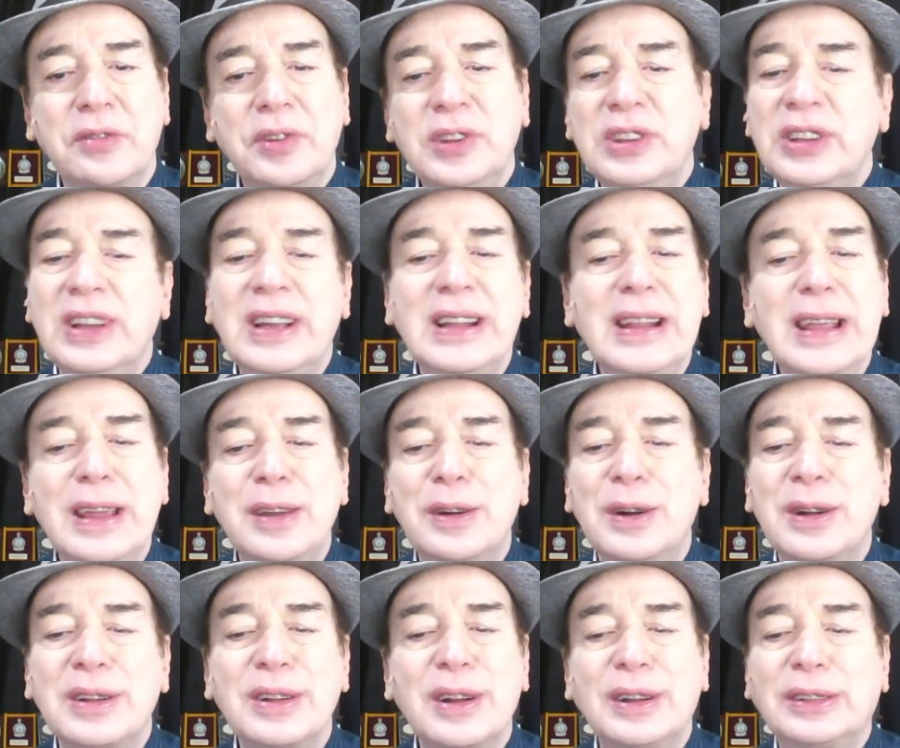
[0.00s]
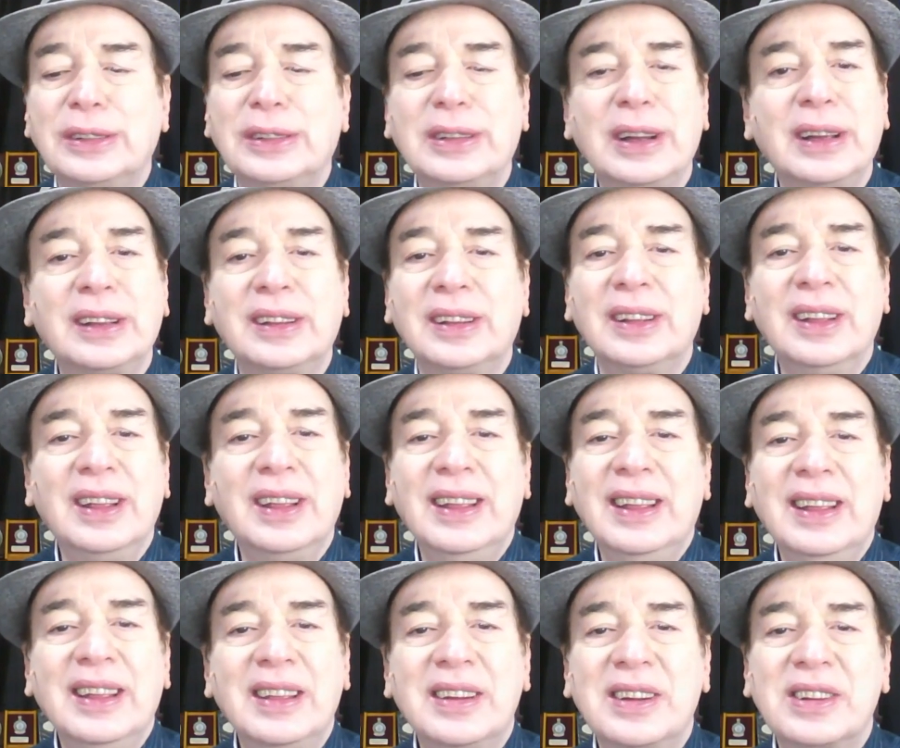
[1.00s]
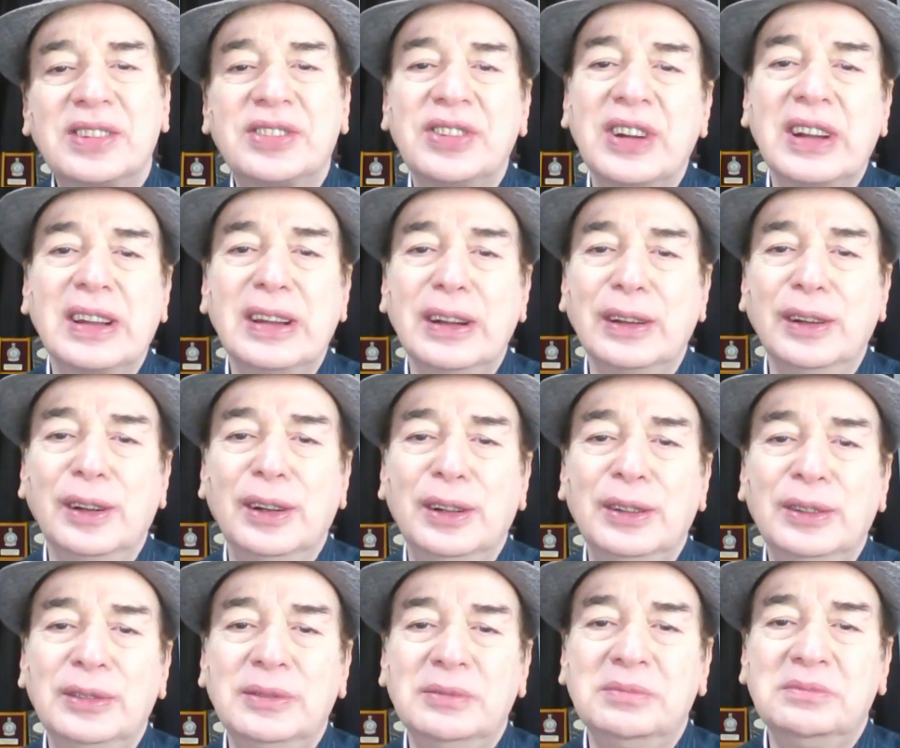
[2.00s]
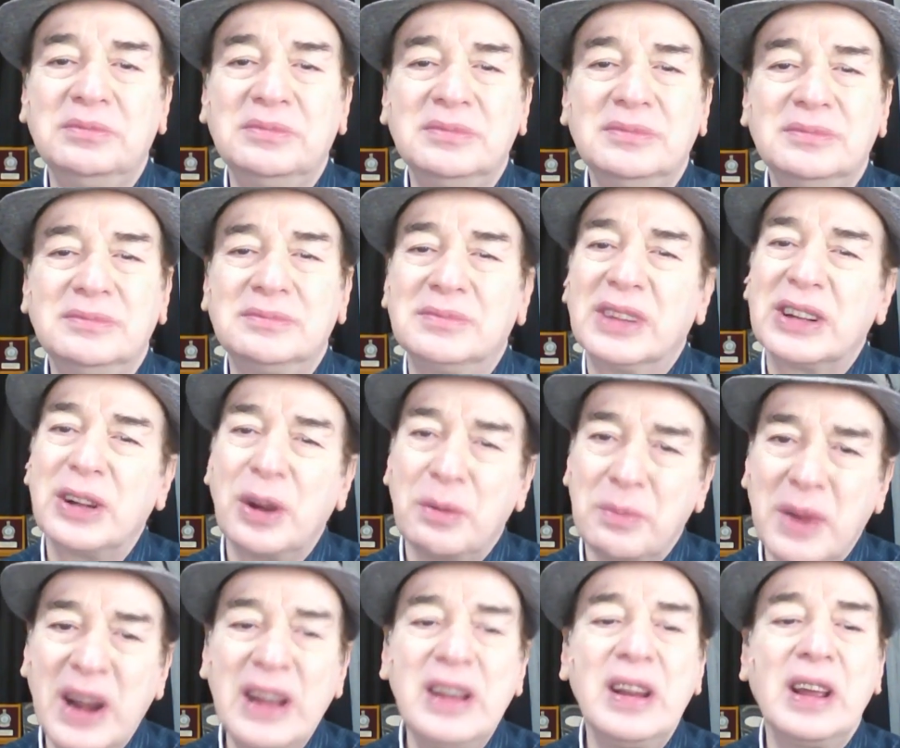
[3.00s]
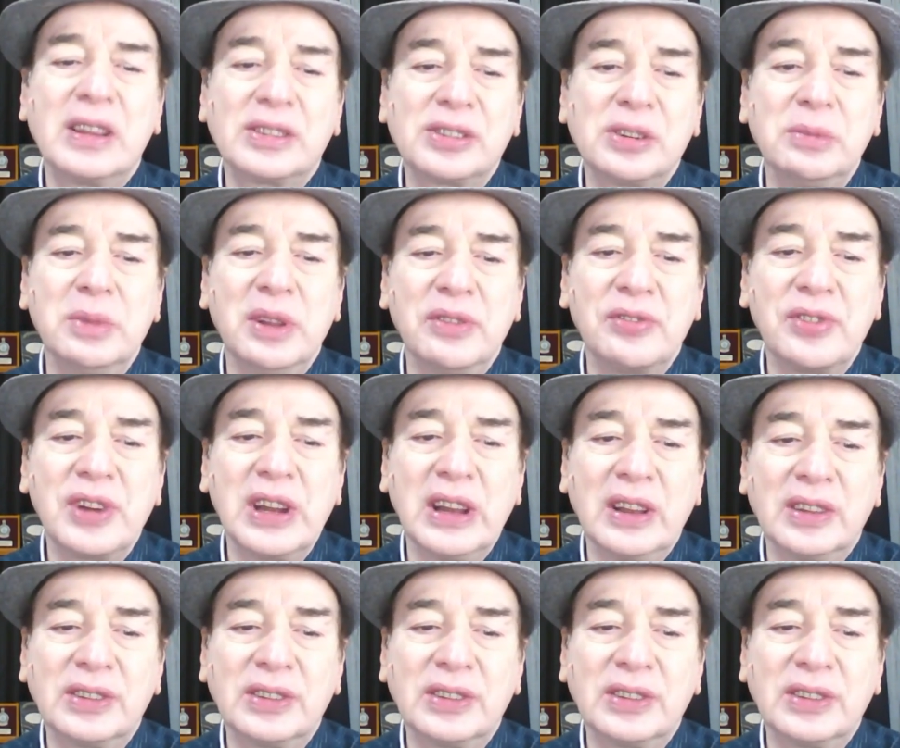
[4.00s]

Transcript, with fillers: Physically, you are not uh, restricted, but your mind has to be free,